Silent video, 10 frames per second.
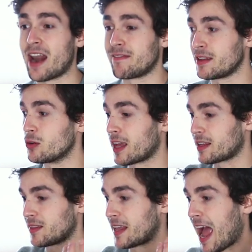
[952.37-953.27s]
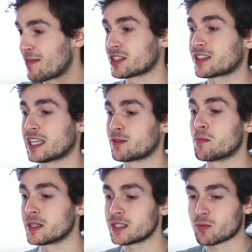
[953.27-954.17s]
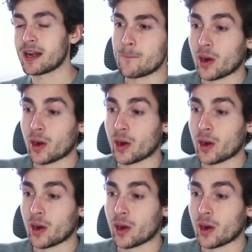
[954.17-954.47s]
and feel like they have a successful business, right?